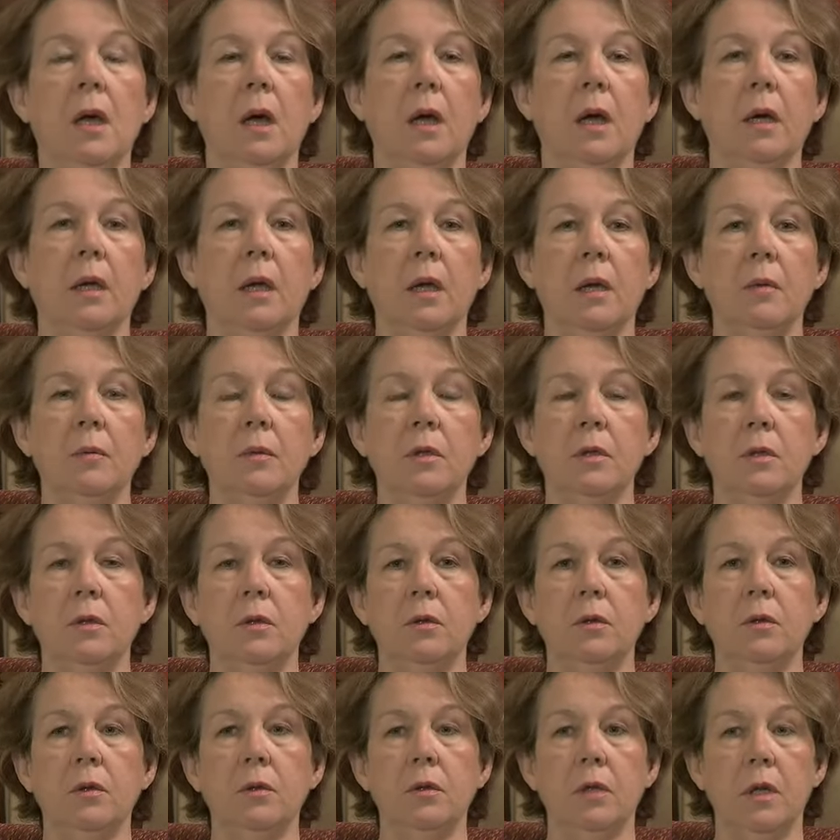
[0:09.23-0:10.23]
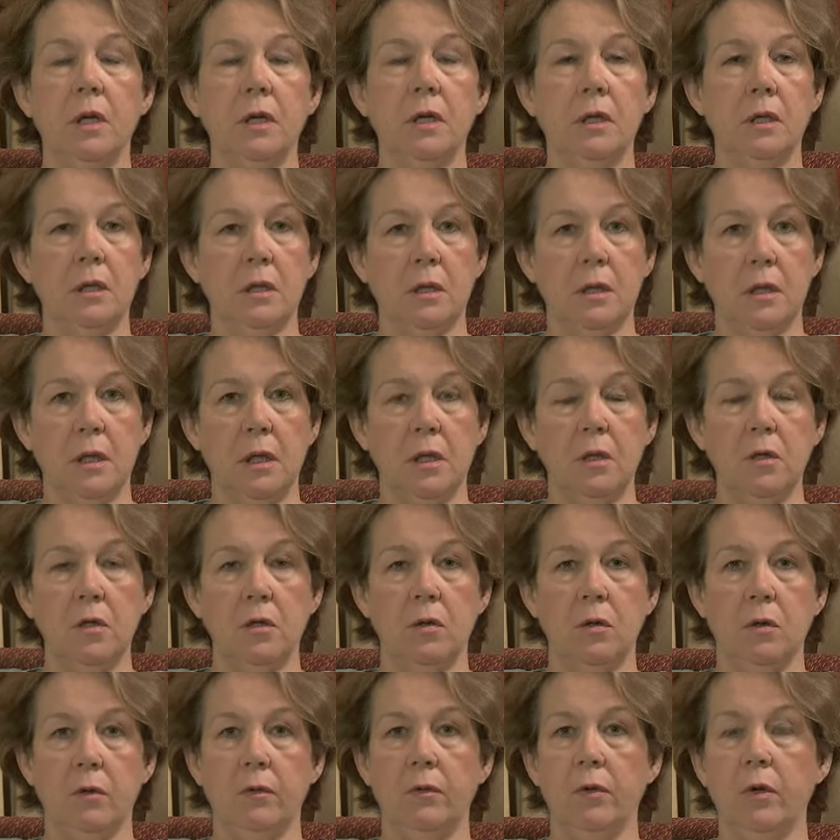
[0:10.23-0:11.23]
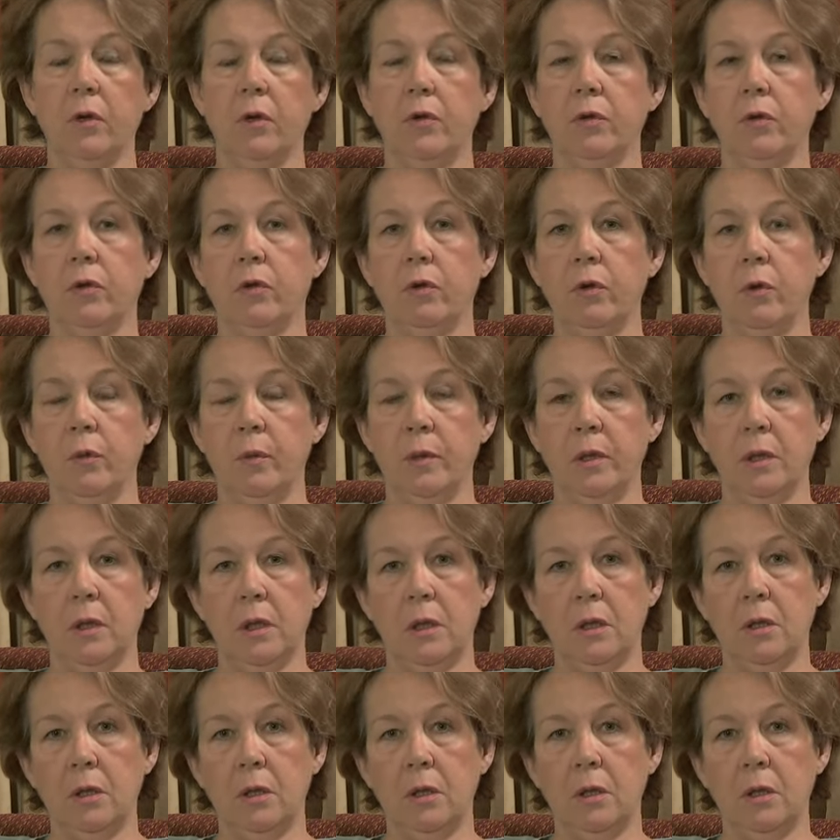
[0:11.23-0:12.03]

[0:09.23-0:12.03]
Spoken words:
I came to the United States to avoid recruitment